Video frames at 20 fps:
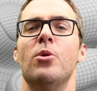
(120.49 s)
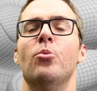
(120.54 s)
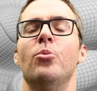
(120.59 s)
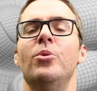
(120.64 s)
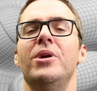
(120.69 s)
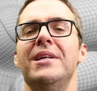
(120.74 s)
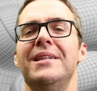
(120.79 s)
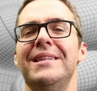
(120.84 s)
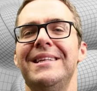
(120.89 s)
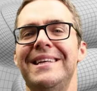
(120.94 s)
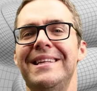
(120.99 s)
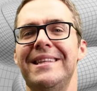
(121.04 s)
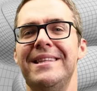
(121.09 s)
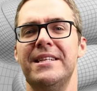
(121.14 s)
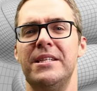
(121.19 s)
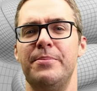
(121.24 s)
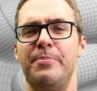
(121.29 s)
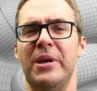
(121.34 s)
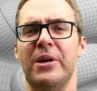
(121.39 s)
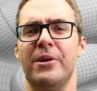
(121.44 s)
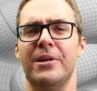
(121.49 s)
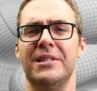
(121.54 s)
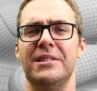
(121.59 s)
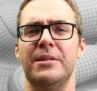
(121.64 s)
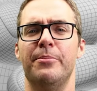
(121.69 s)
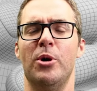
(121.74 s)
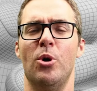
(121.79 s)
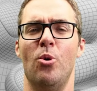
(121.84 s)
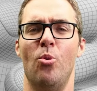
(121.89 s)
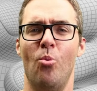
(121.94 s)
Really, this
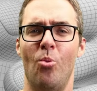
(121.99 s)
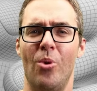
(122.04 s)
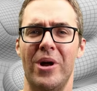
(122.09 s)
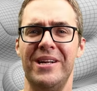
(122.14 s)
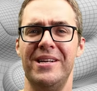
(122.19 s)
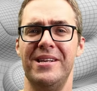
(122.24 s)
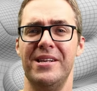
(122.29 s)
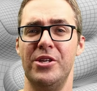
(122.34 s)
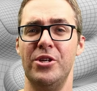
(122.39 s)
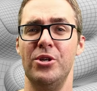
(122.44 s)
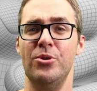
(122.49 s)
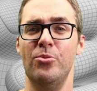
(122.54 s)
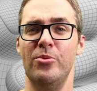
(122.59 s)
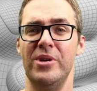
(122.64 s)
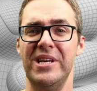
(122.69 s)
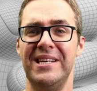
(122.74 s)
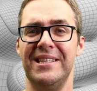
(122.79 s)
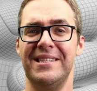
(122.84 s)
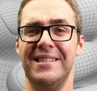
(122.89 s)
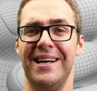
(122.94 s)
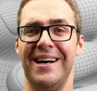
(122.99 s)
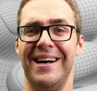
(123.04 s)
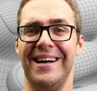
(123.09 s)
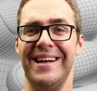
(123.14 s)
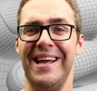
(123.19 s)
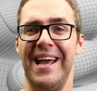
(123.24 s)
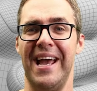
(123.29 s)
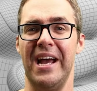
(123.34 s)
period's about one to two weeks on